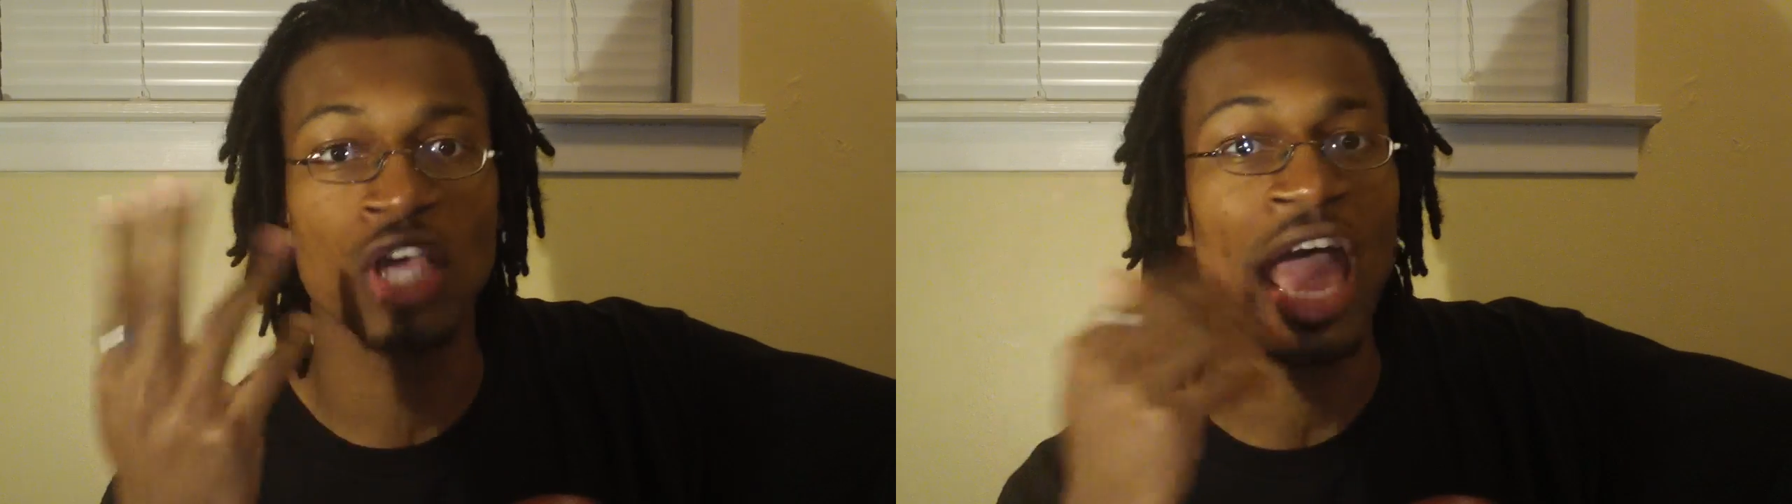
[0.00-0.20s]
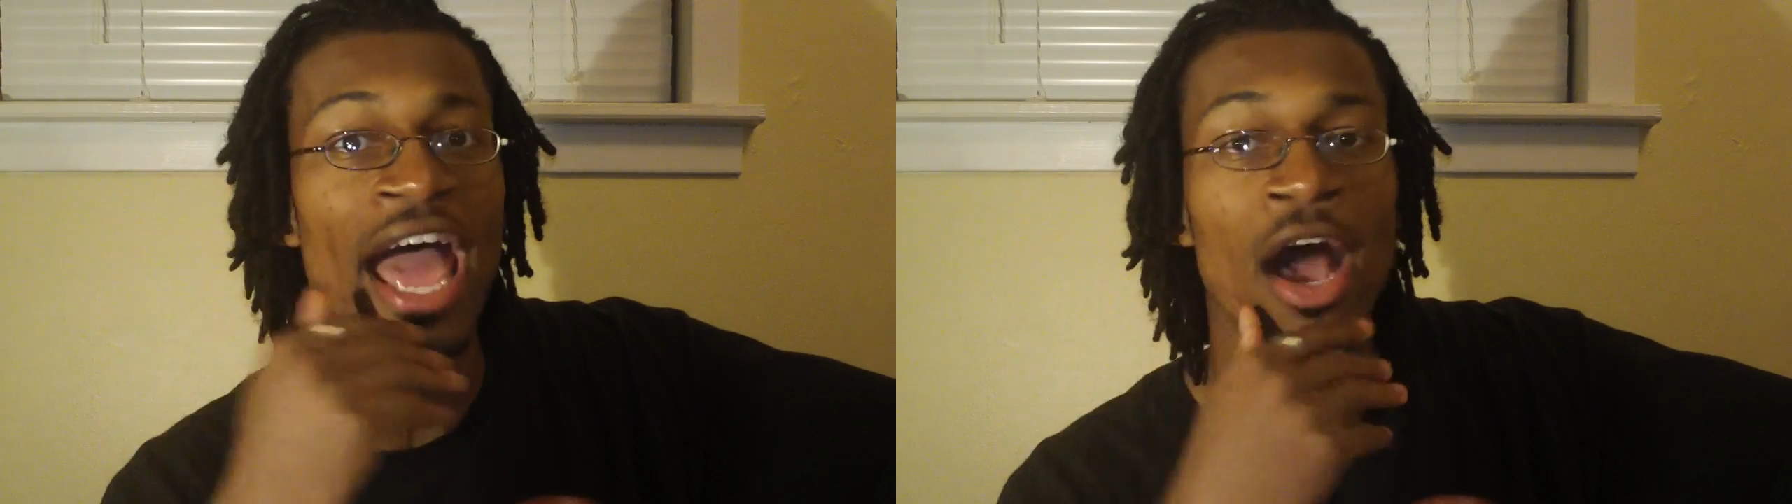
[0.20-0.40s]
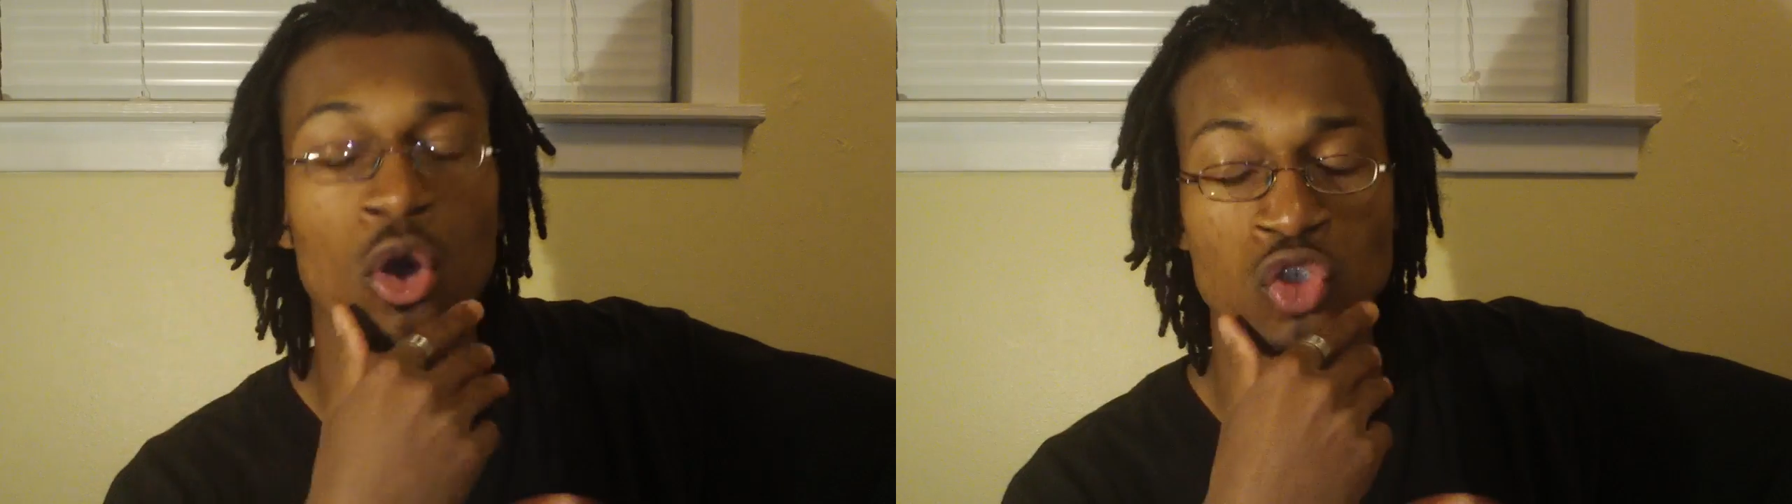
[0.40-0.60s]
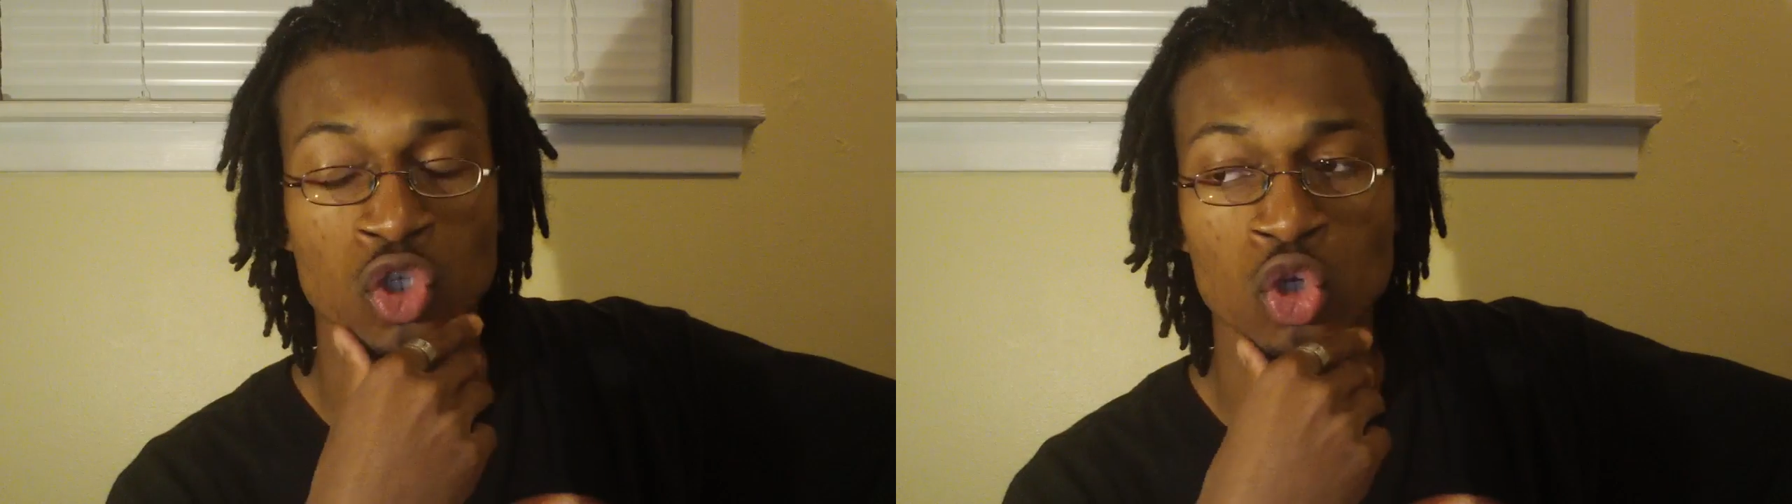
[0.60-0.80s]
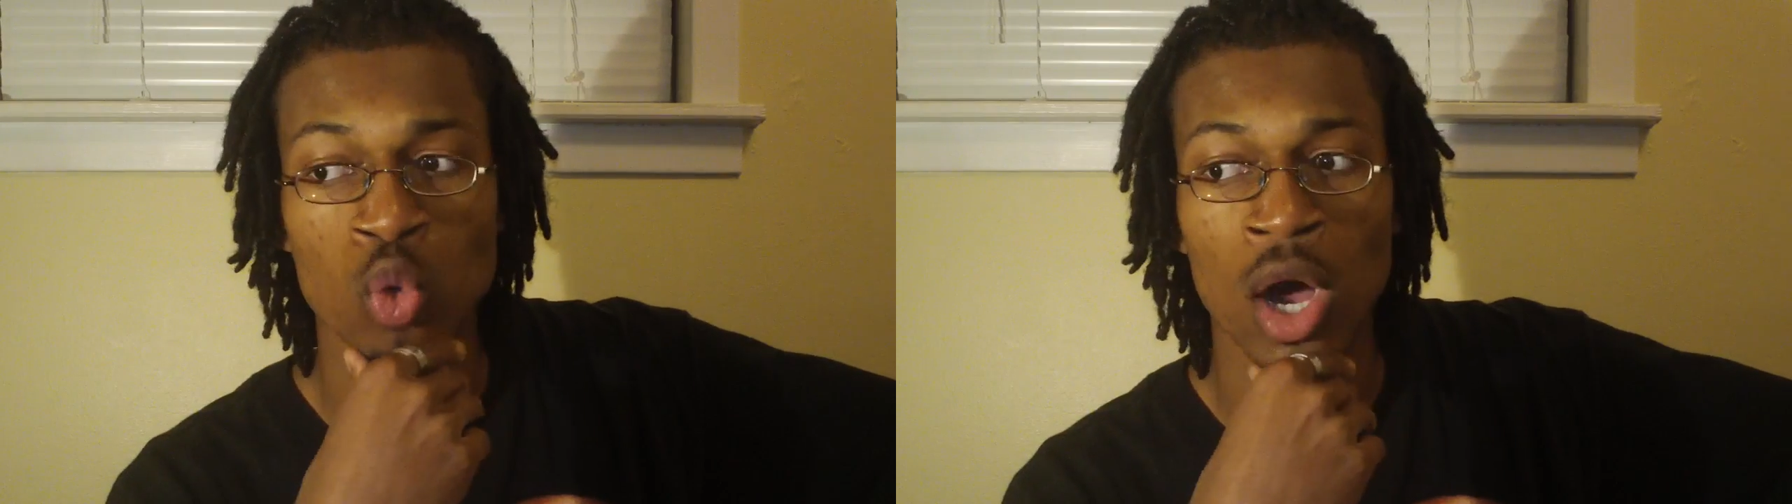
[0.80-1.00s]
to Hal's
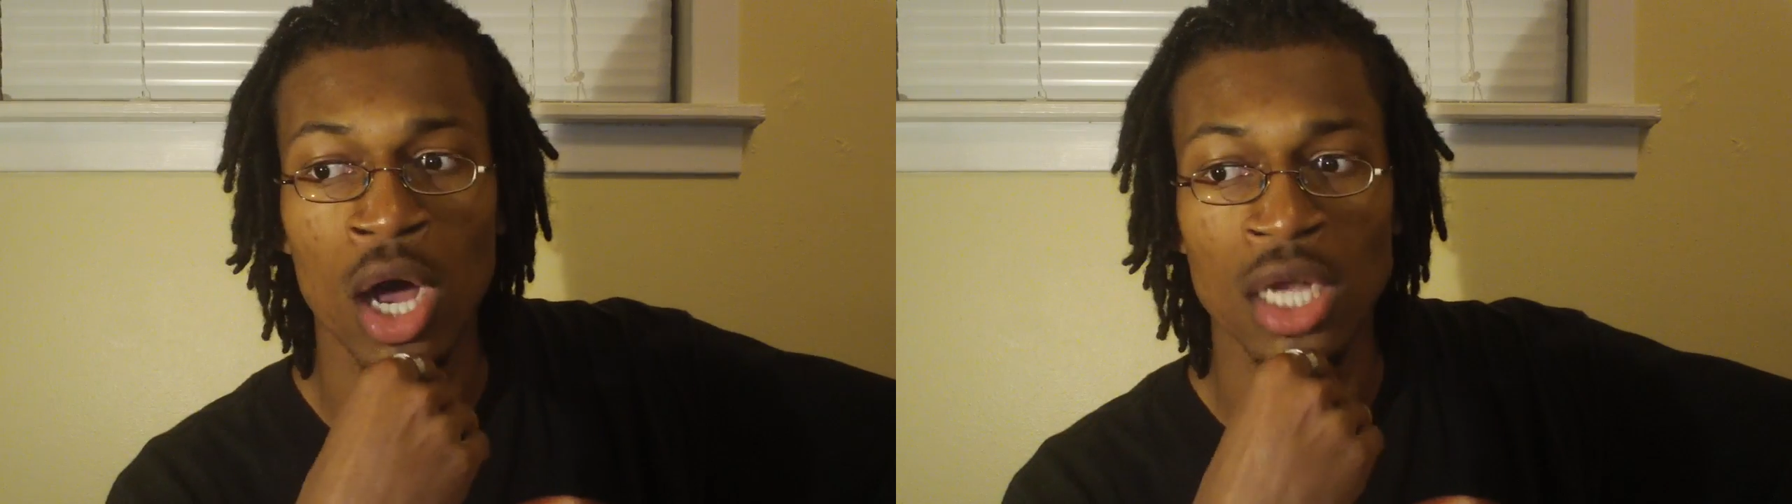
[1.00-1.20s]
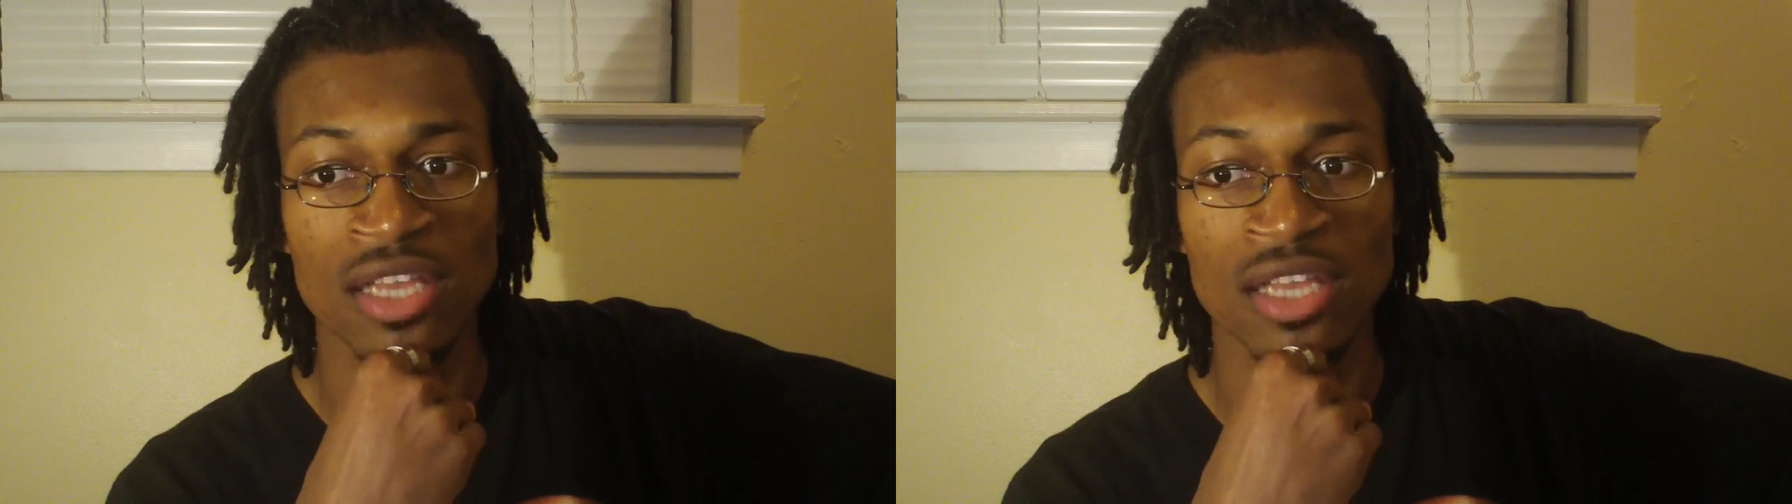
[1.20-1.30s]
new uh,